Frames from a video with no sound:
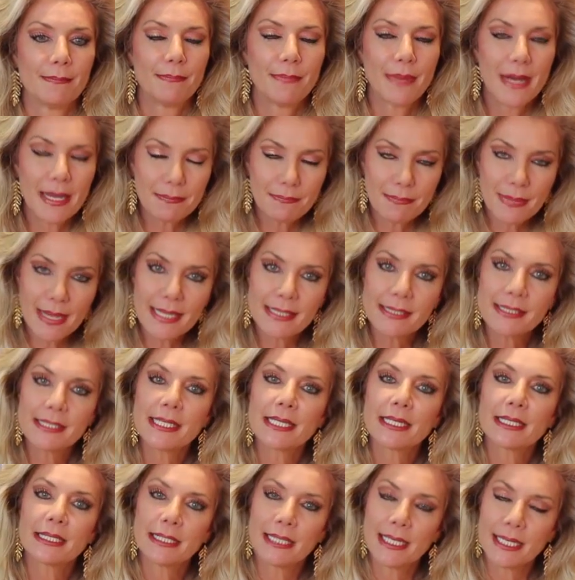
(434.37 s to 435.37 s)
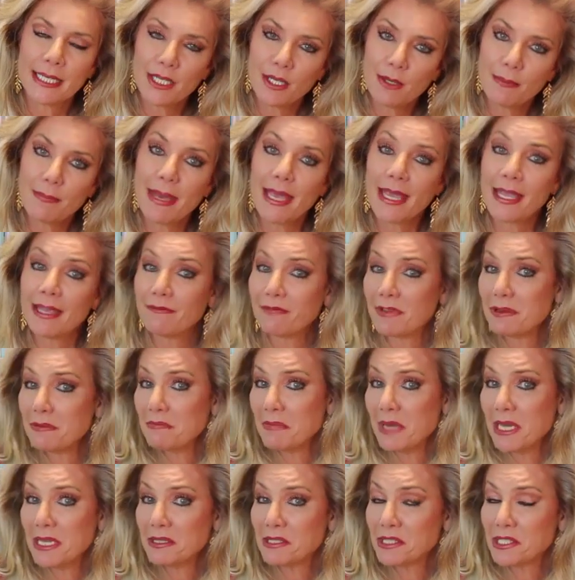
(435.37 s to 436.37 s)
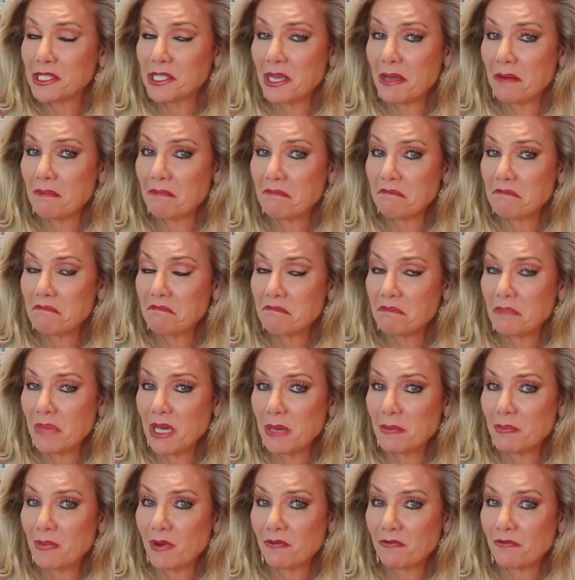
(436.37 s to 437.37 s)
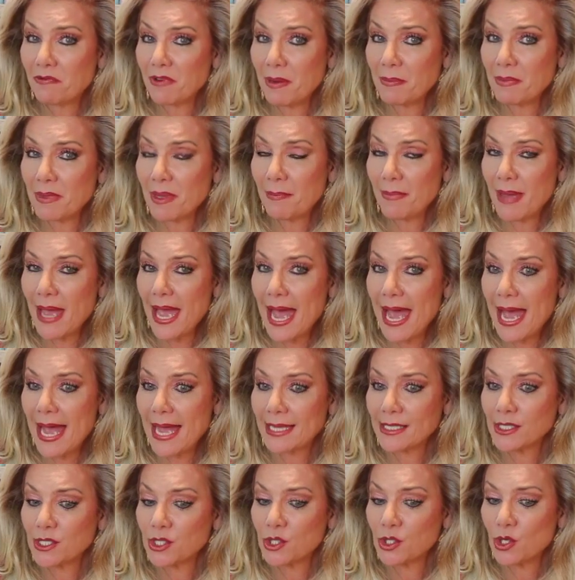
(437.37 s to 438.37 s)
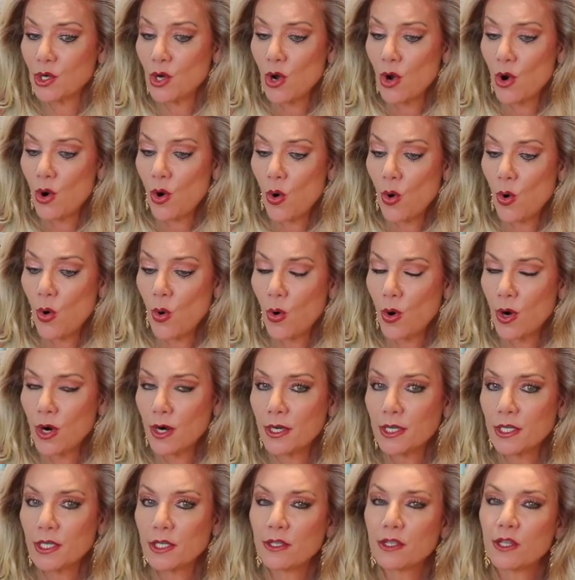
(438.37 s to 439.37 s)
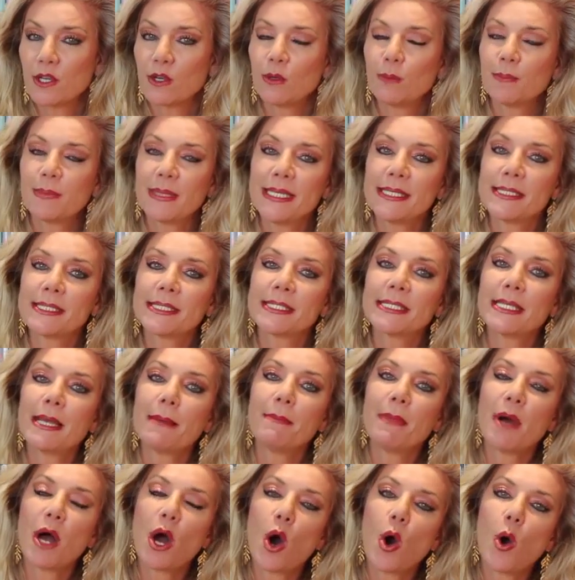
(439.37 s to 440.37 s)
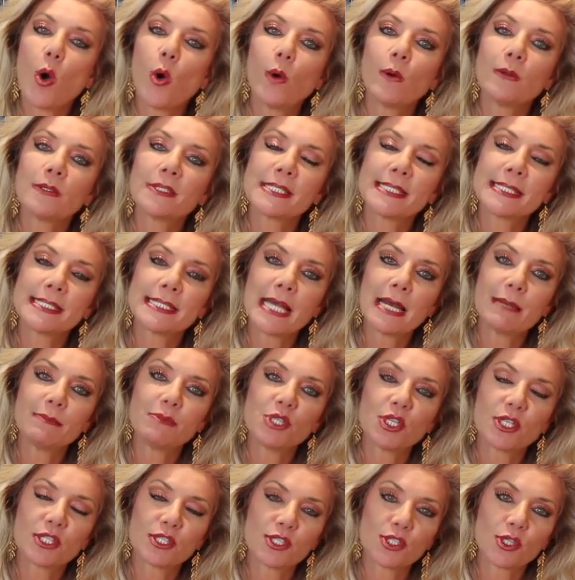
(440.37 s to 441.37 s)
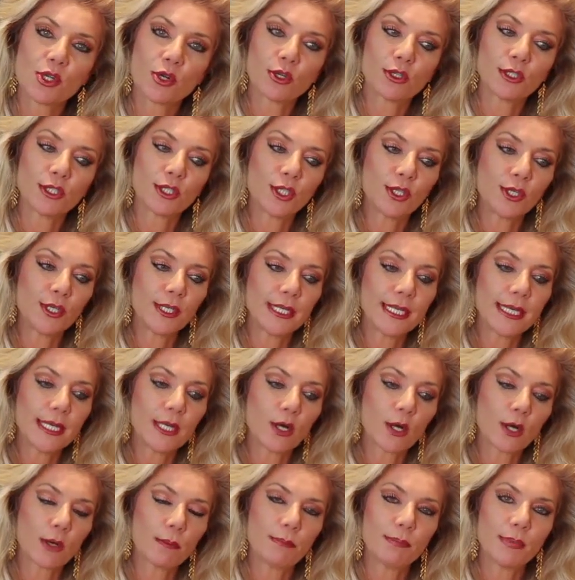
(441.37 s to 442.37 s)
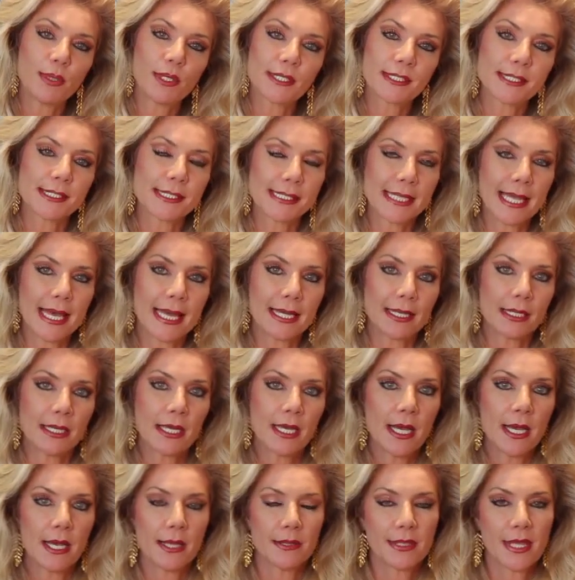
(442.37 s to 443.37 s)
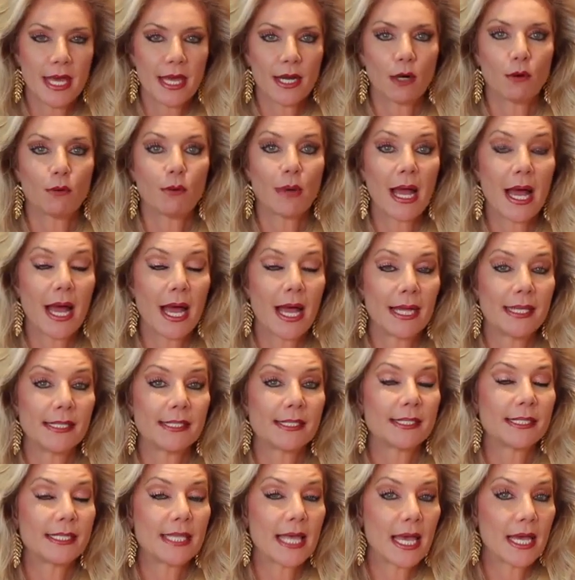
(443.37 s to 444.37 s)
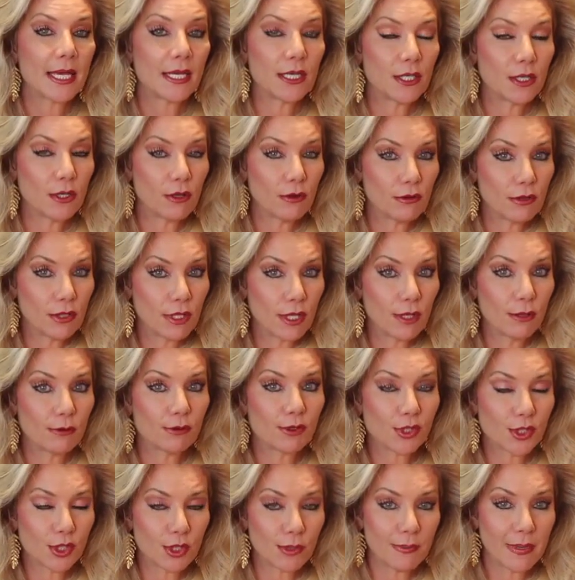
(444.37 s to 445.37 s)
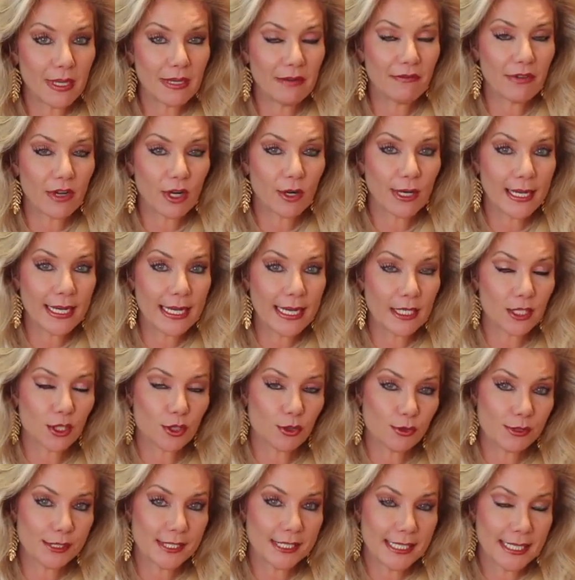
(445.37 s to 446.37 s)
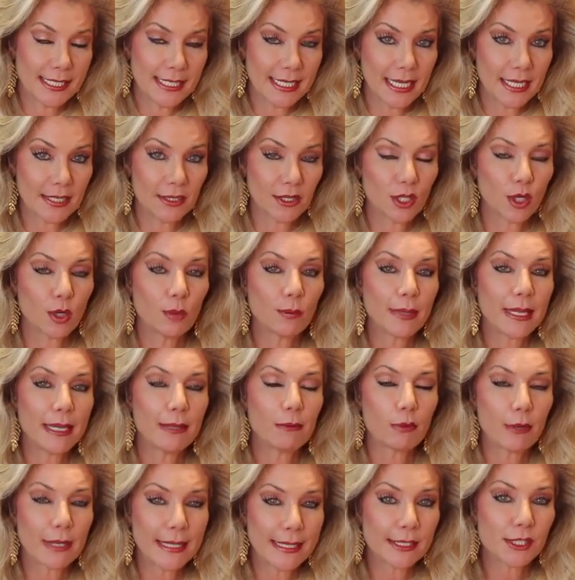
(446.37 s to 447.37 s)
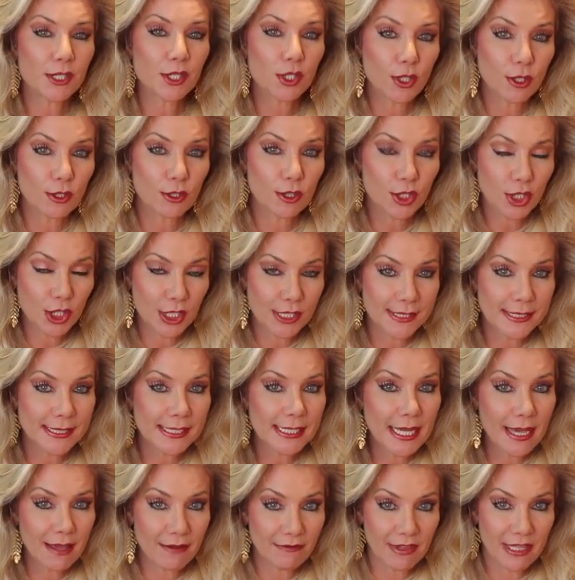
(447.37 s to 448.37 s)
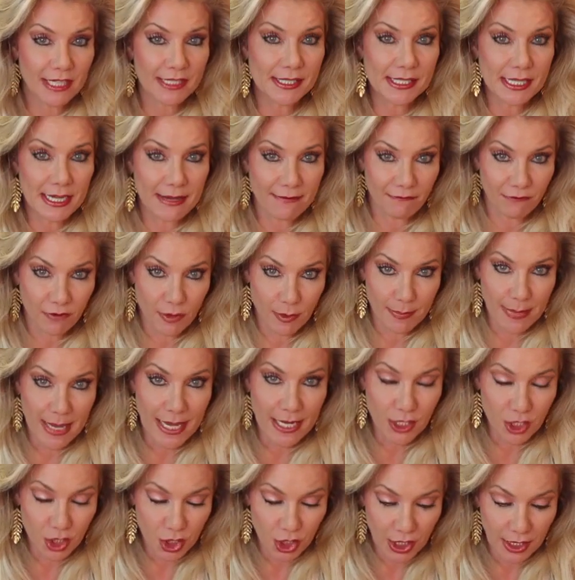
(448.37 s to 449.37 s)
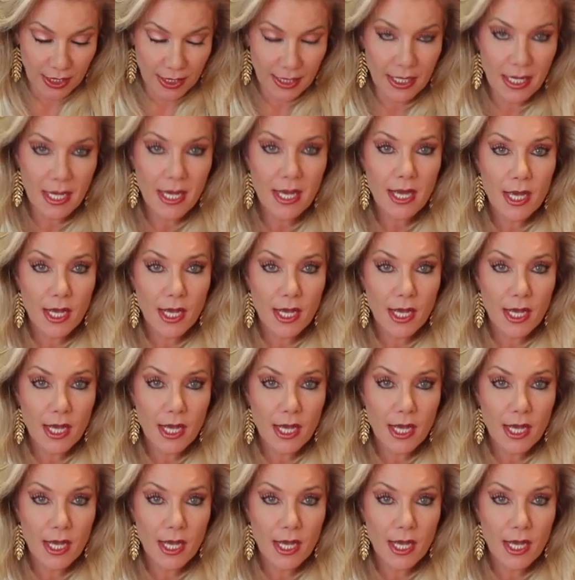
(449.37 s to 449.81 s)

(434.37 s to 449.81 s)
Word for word: But basically, you may even meet some people from the past, or there'll be some old subjects or learning or books that arise that you used to be very interested in. There'll be resurgence of this information.